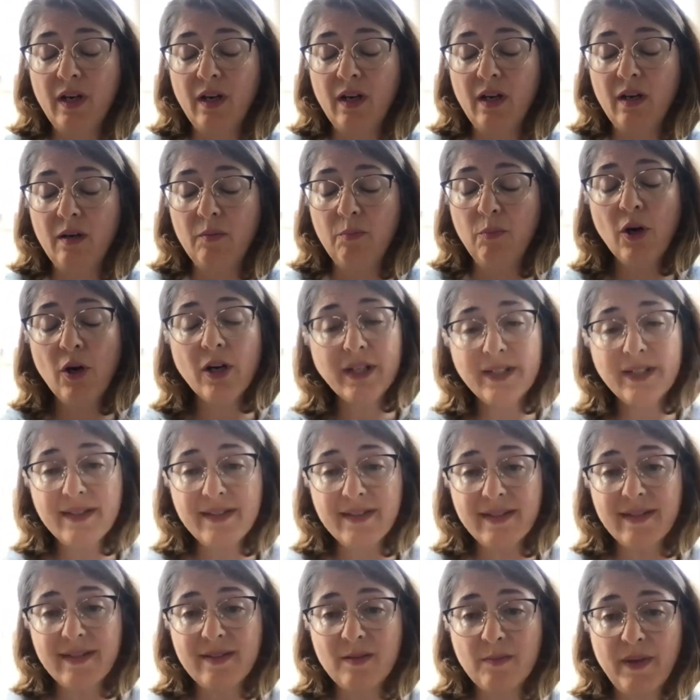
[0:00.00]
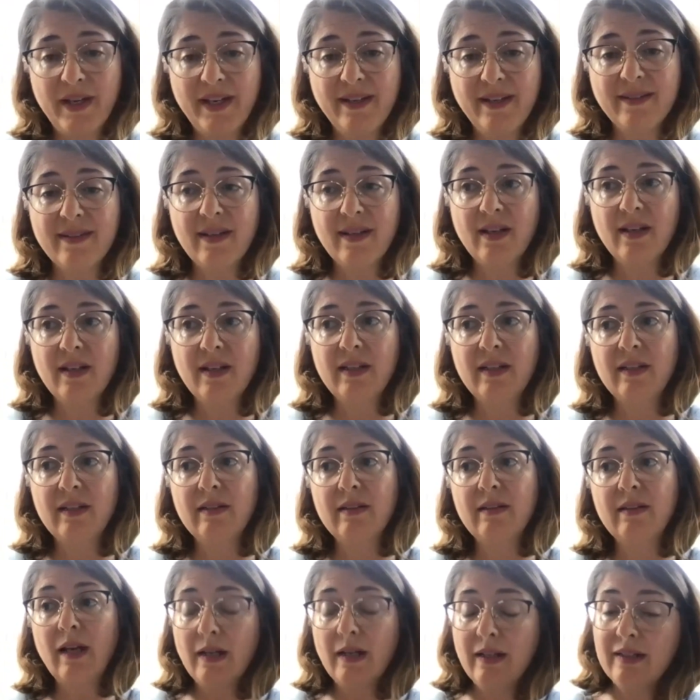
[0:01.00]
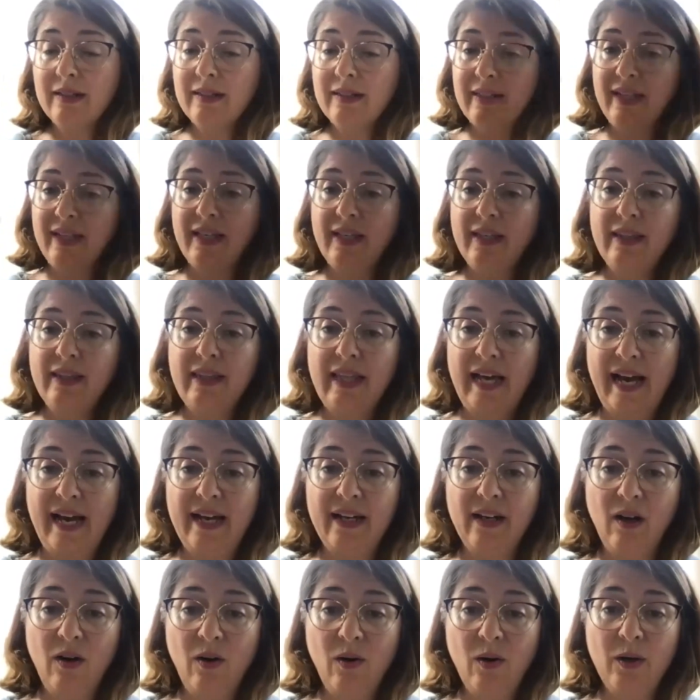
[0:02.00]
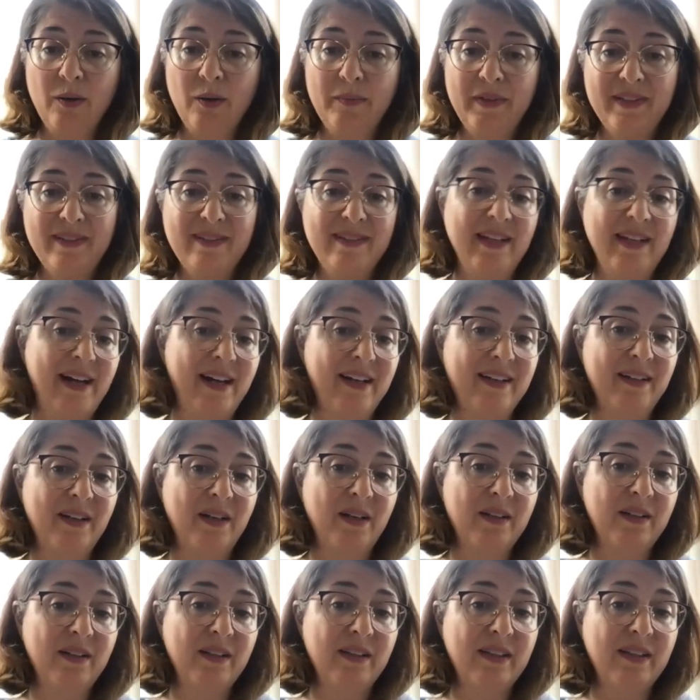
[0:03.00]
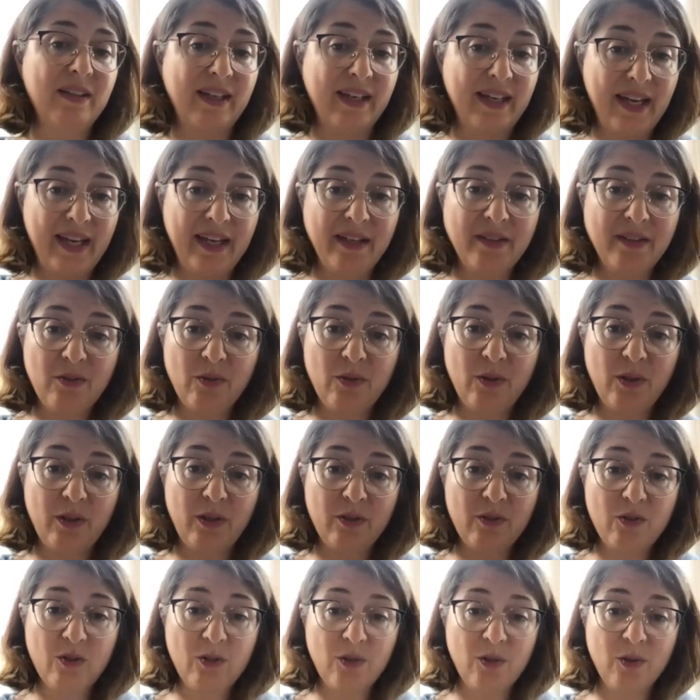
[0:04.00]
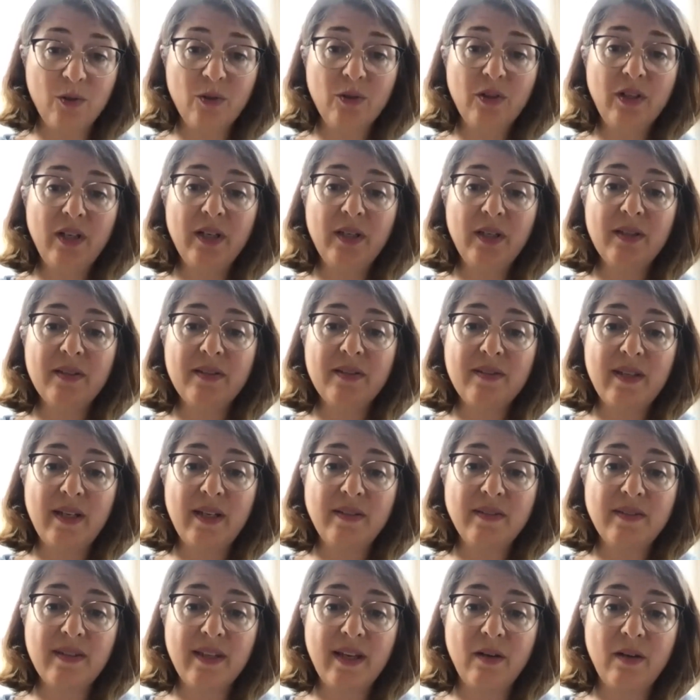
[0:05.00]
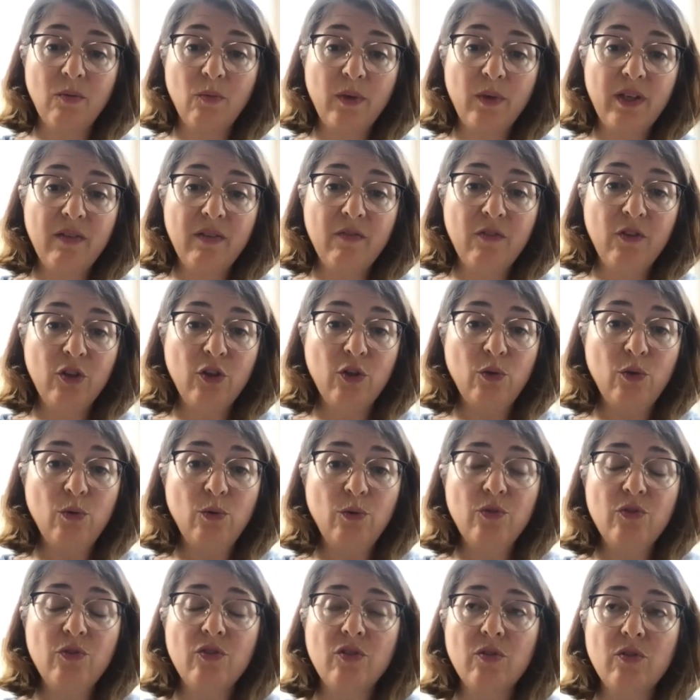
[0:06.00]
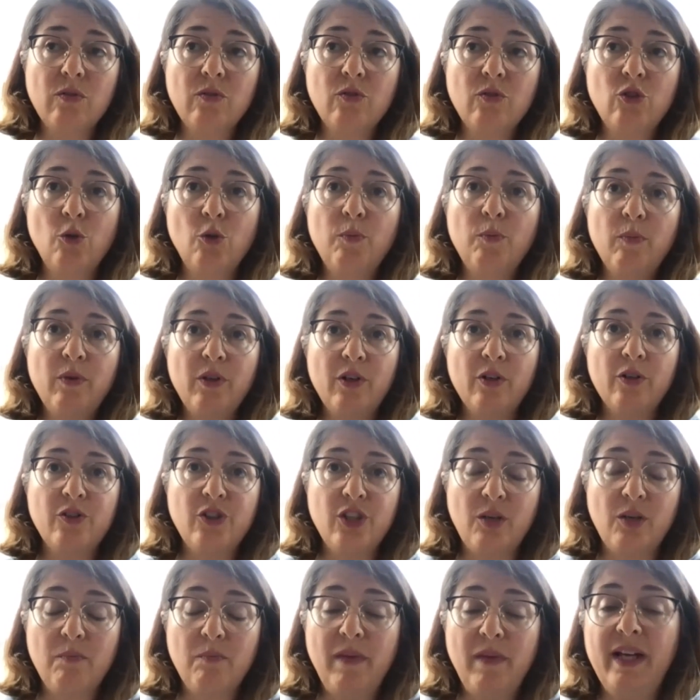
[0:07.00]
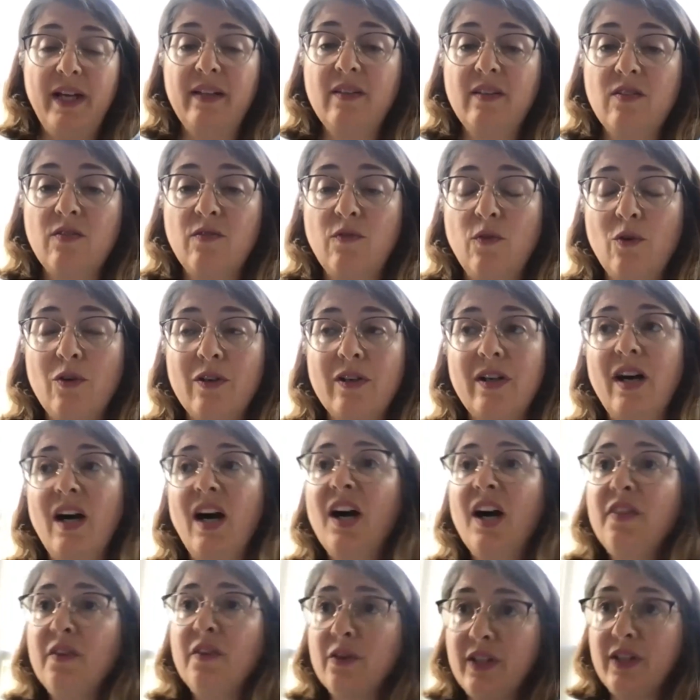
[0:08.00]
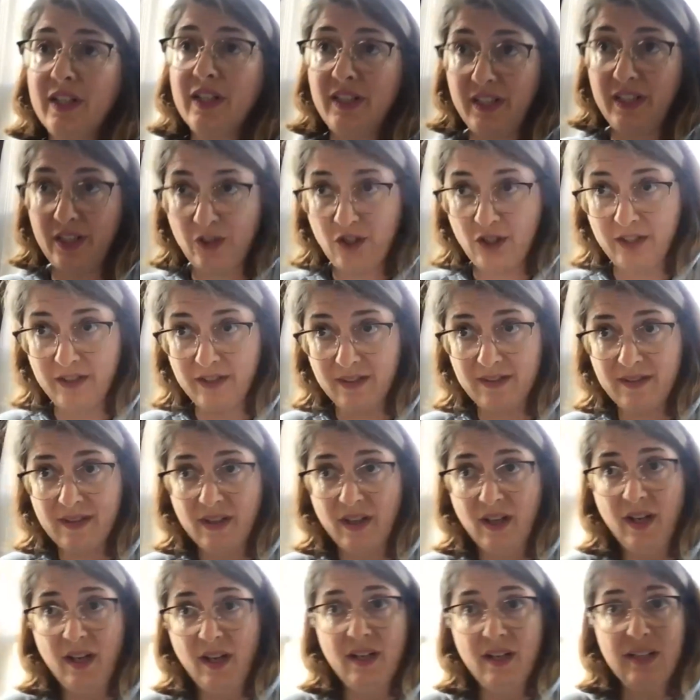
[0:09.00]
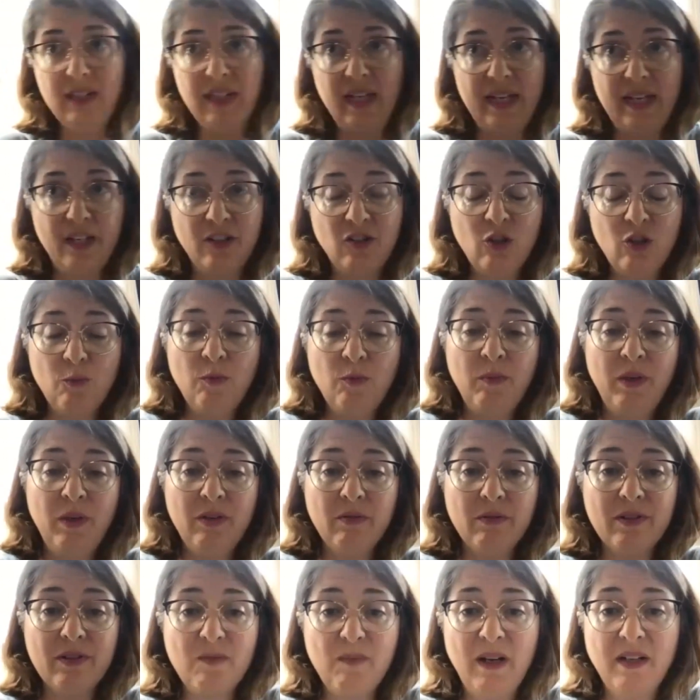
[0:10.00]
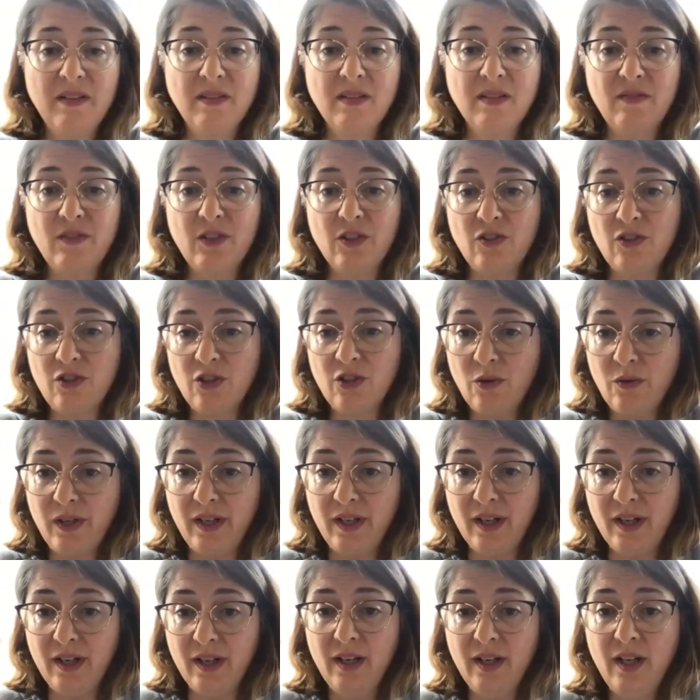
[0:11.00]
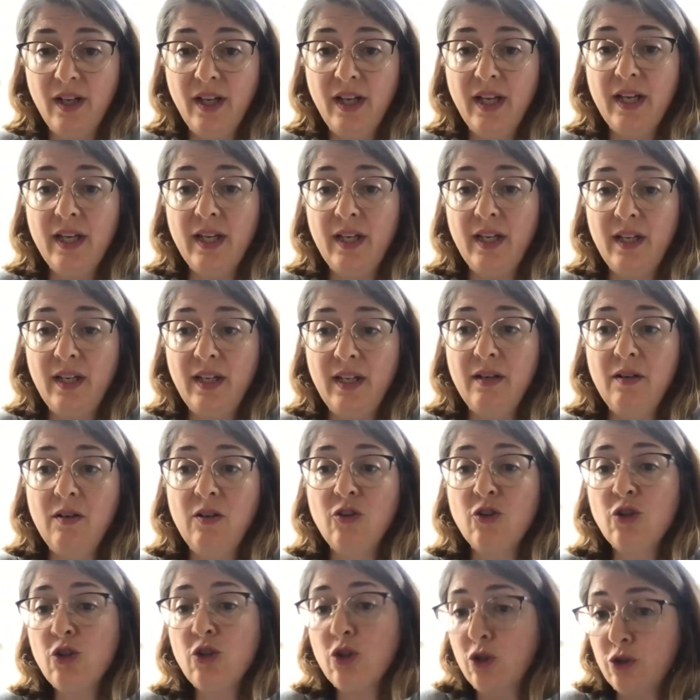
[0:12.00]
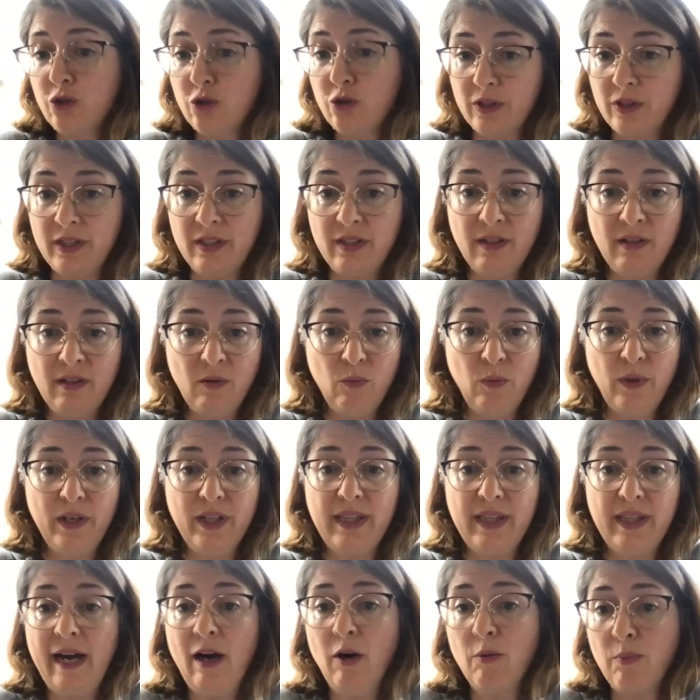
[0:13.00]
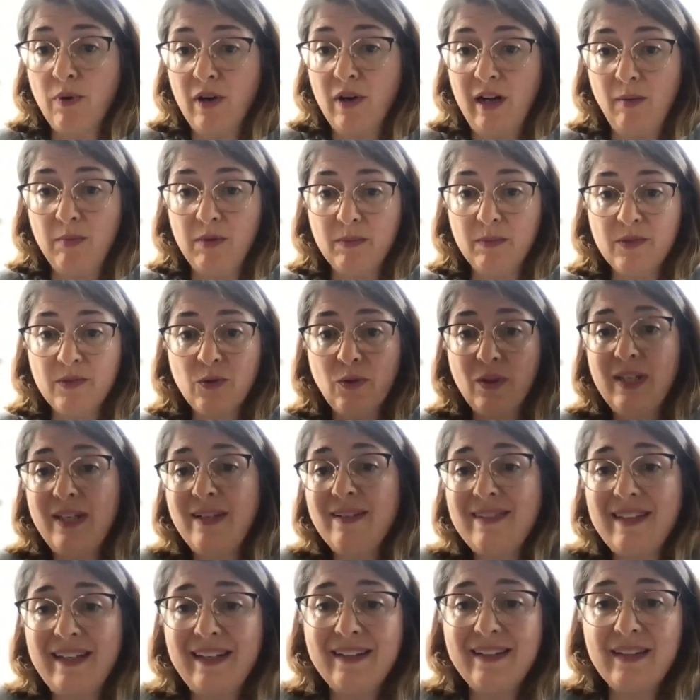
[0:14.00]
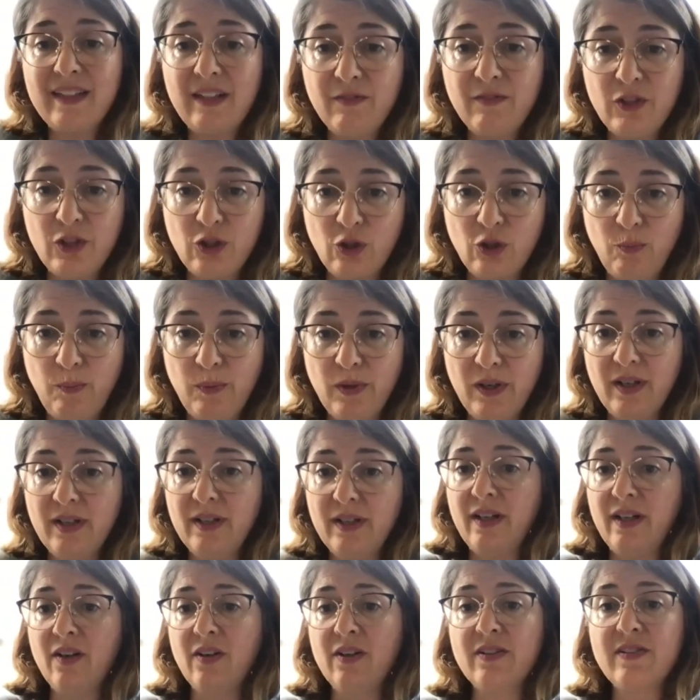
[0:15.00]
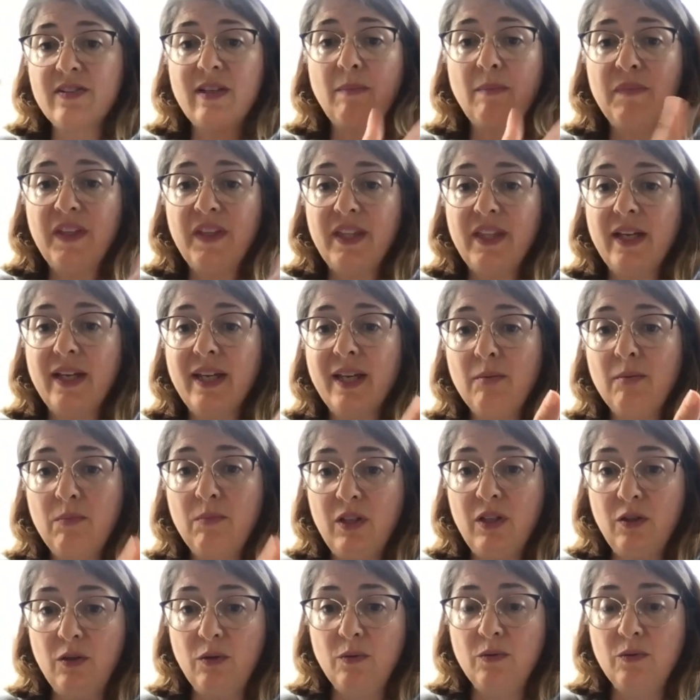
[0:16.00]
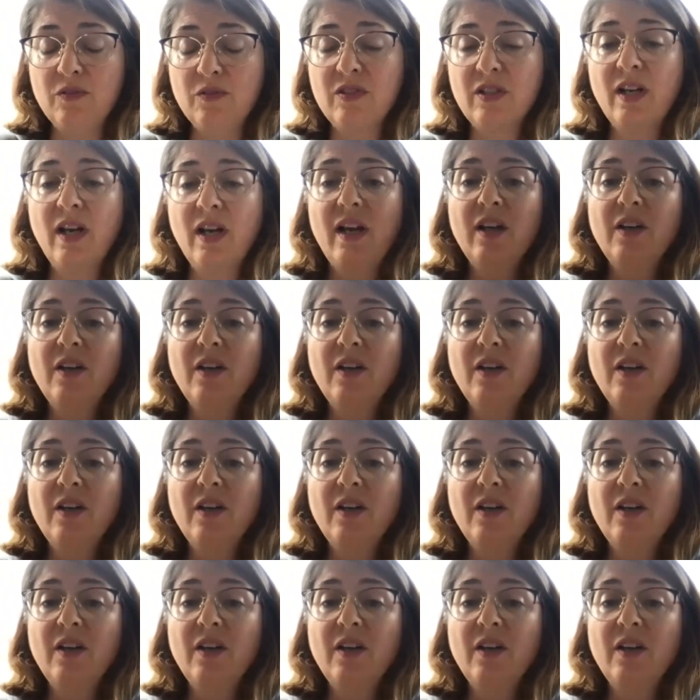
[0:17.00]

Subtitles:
Parkinson space, luckily that harm is not the case or the concern, in the sense that we've used dopaminergic meds for other conditions like dopamine responsive dystonia in children without problems. So things like levodopa are something that can be used.